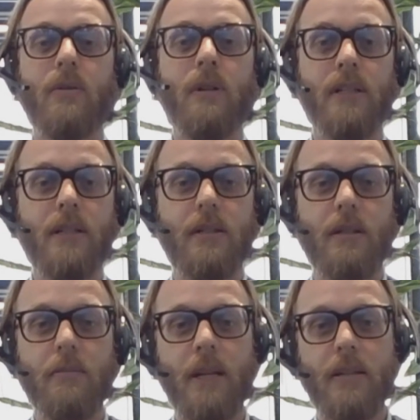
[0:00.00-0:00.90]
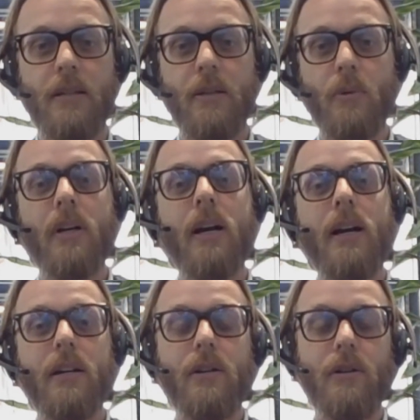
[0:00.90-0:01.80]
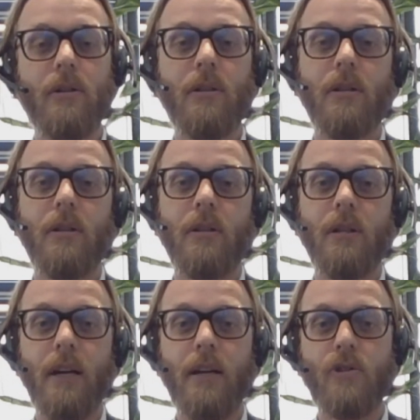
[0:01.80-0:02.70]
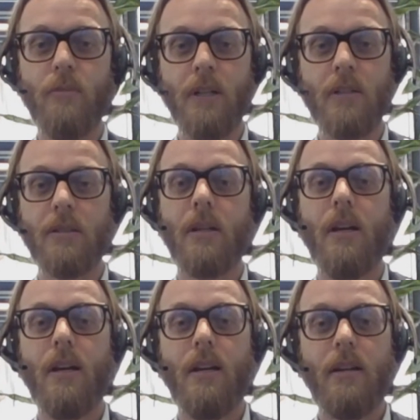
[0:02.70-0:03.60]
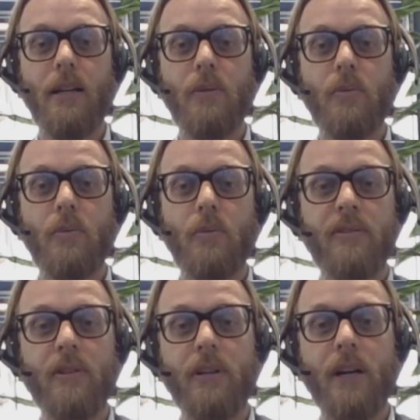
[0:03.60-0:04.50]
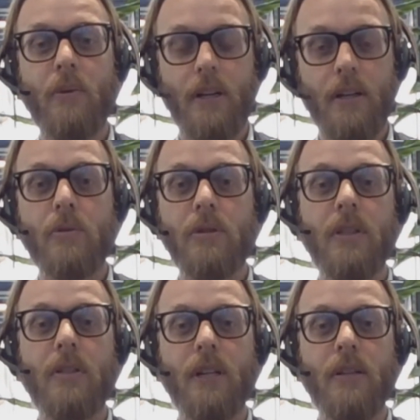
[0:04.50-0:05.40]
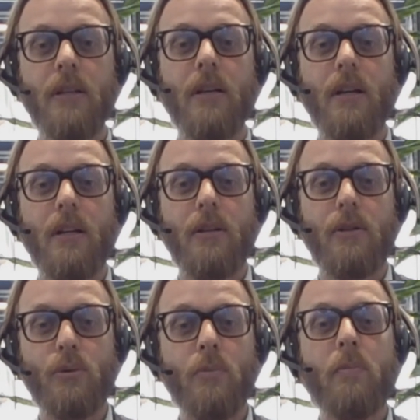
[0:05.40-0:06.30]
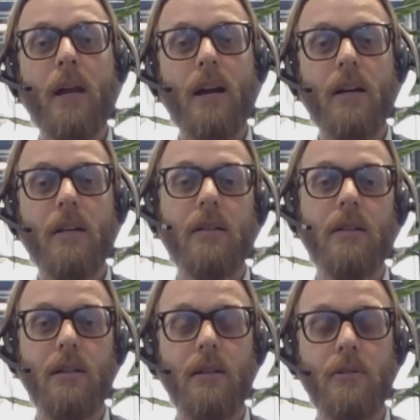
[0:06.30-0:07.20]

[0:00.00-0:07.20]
district cooling system? Basically, we rely on the energy mix that we have on our electricity grid to supply